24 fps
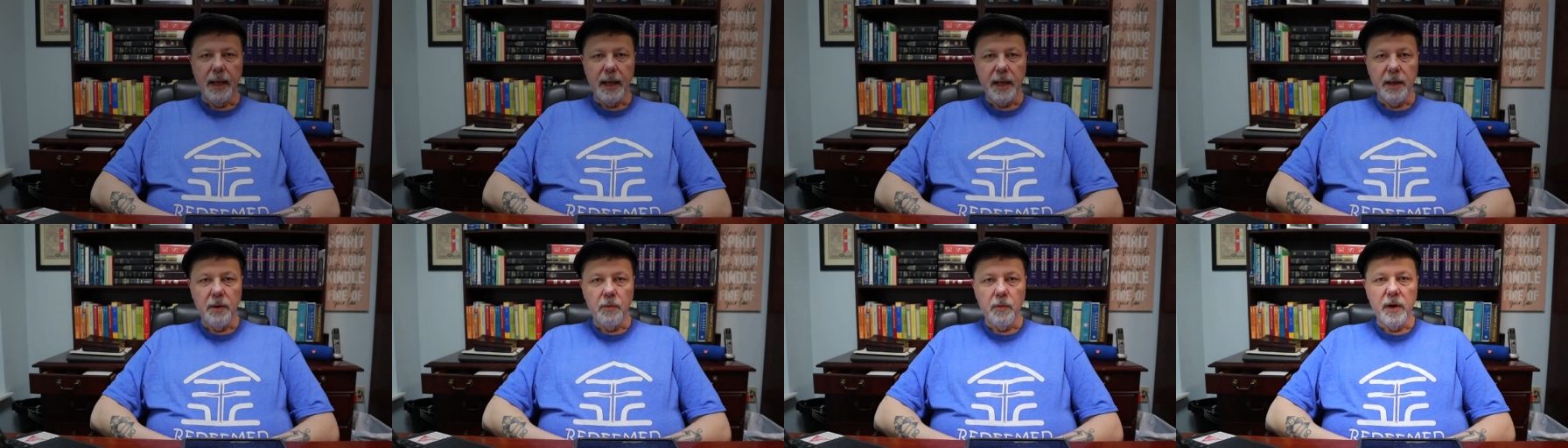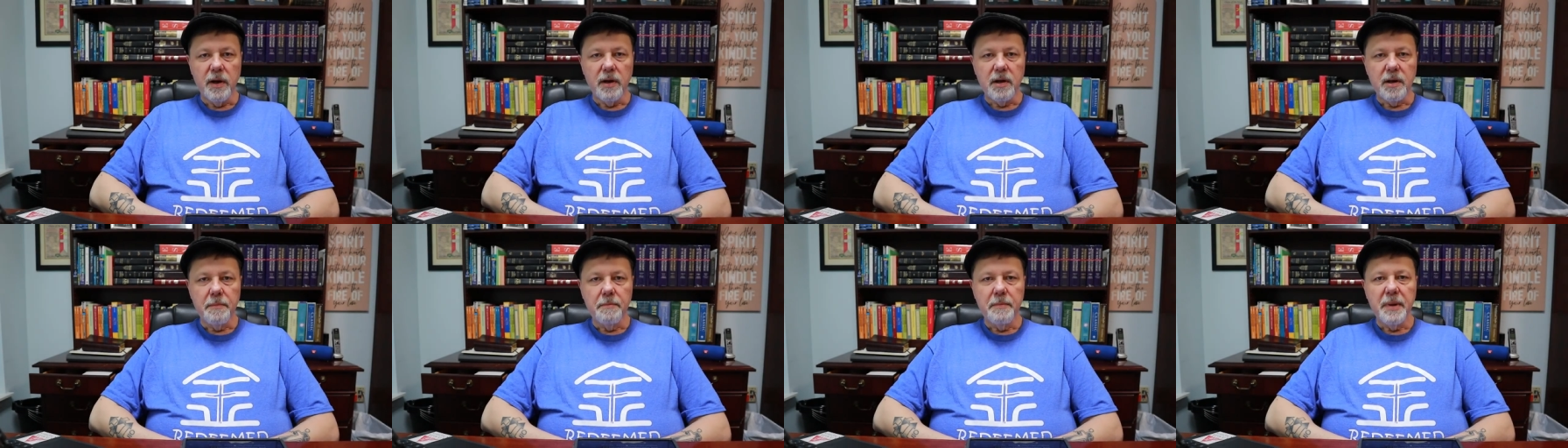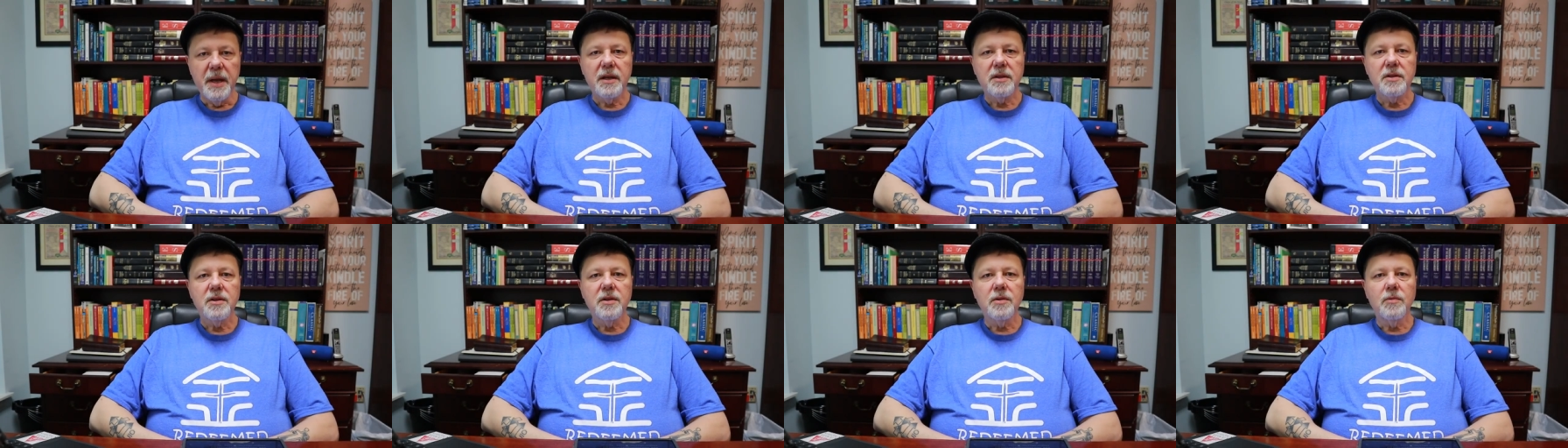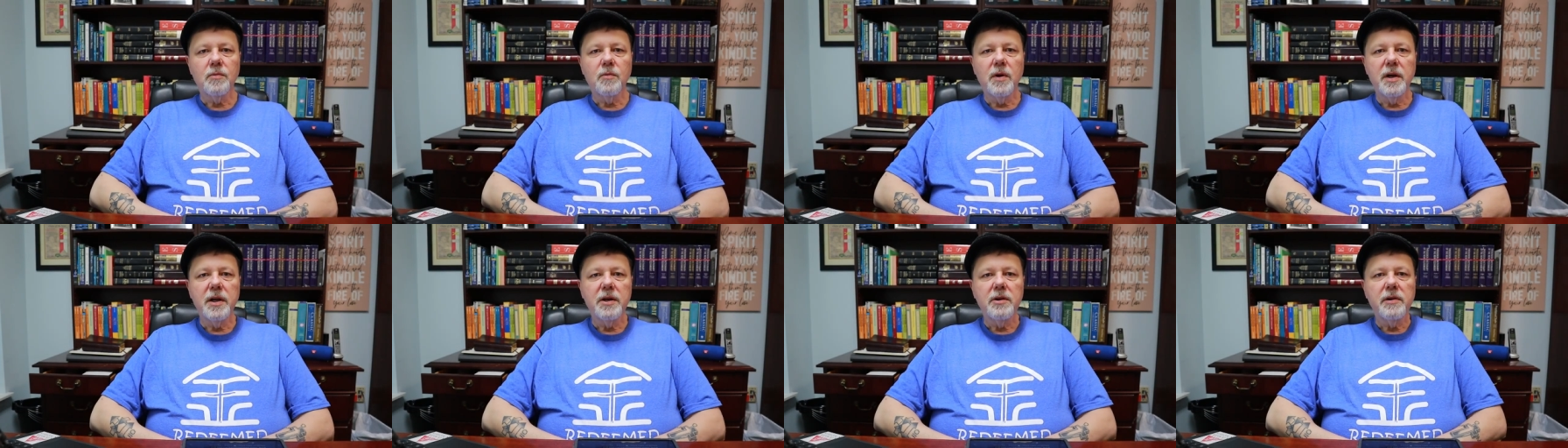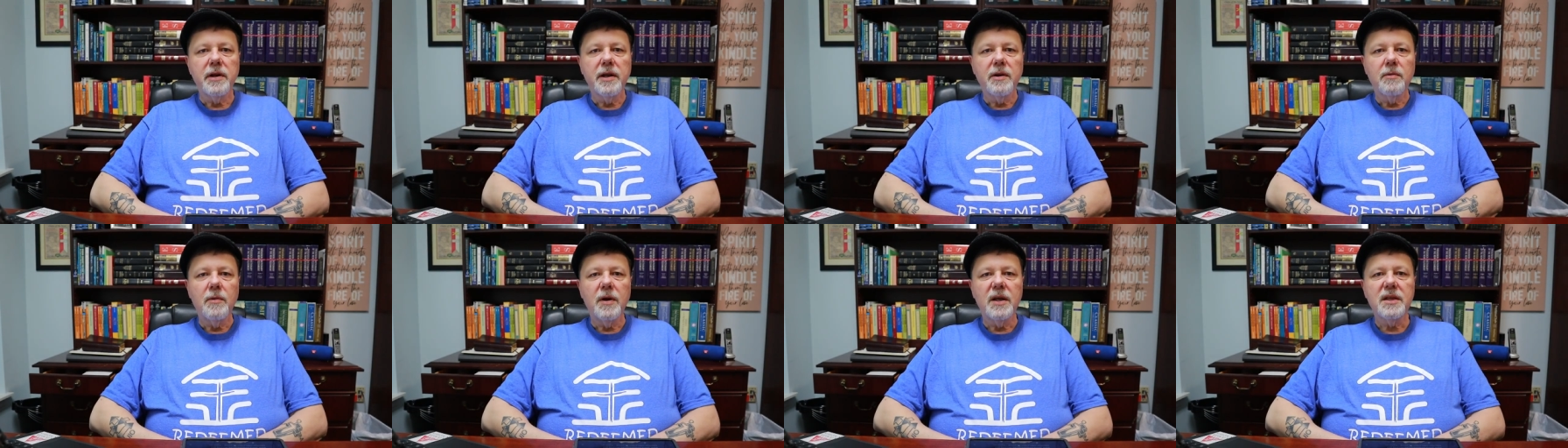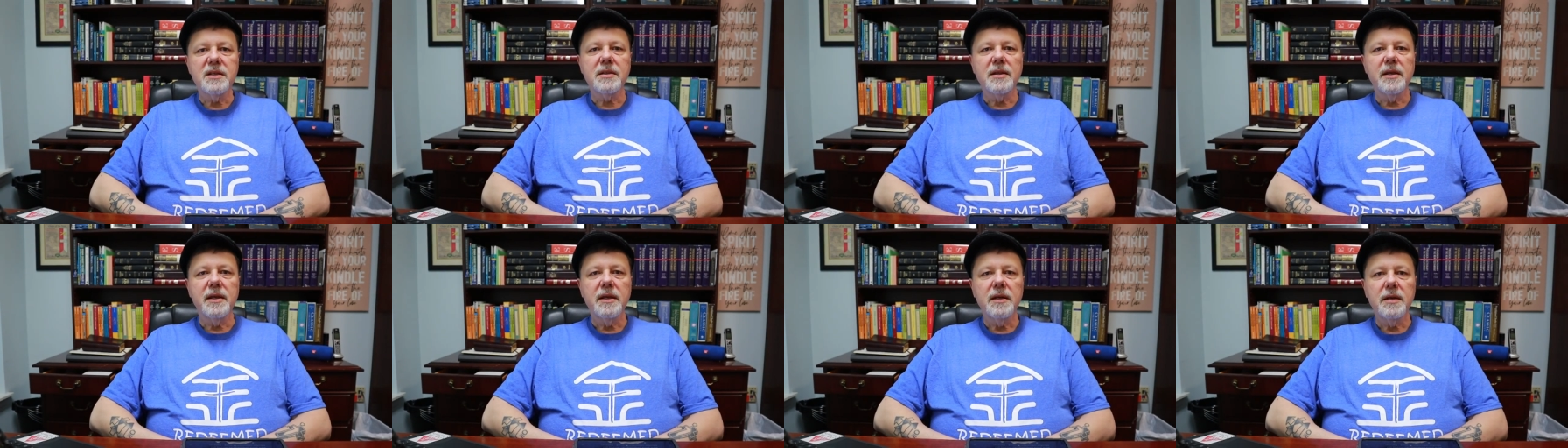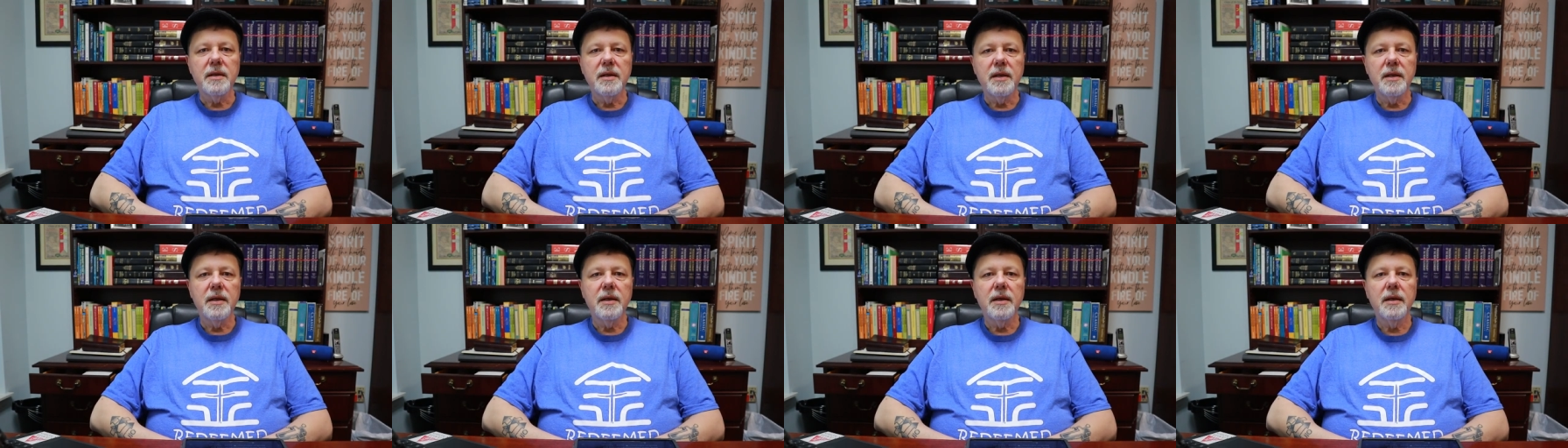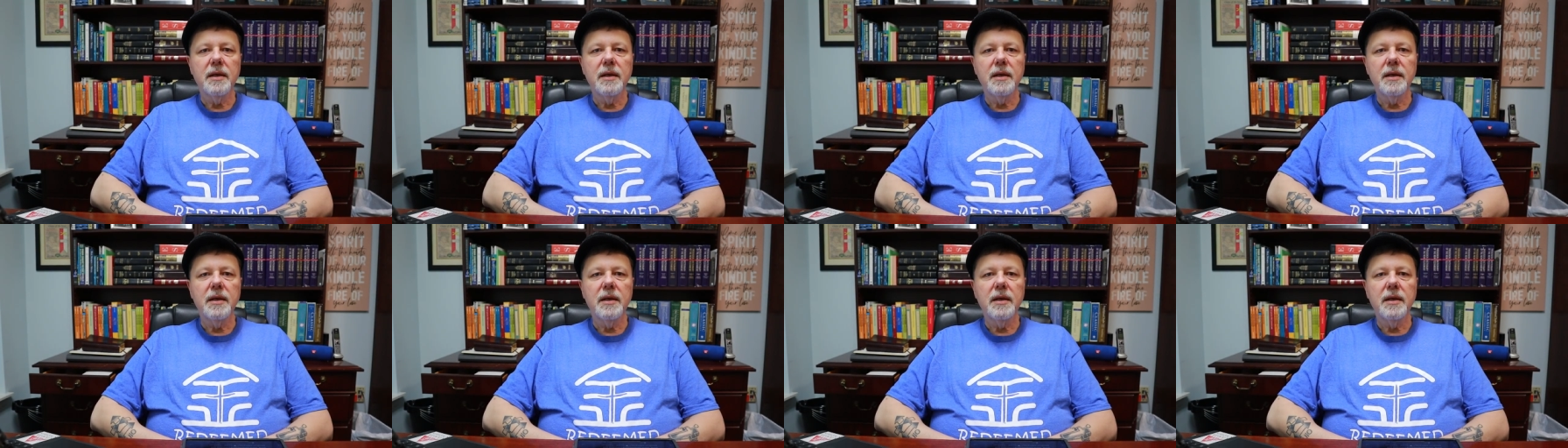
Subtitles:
Hi, welcome back to the Wandering Wesleyan.